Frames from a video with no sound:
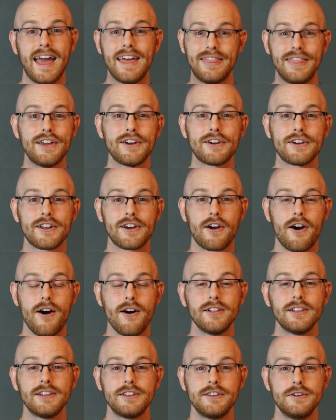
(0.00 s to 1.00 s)
and they're gonna
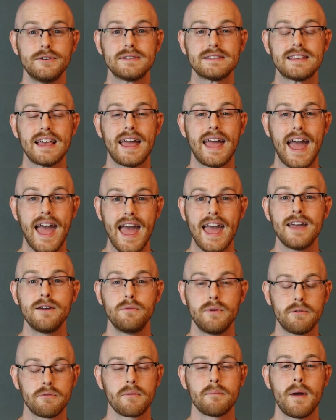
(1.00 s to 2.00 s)
call on you and say, hey,
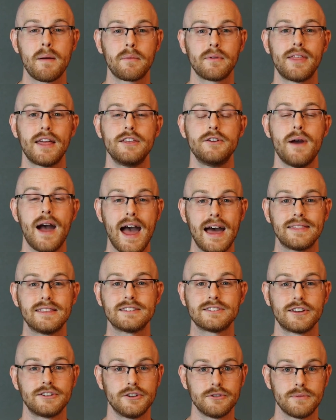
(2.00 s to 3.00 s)
we remember that you have
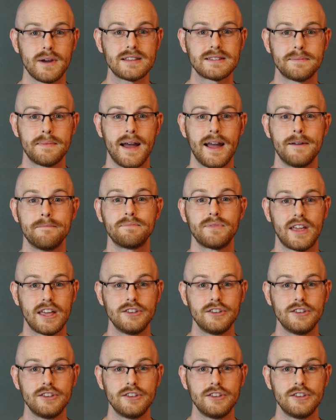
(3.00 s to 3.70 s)
this on your resume.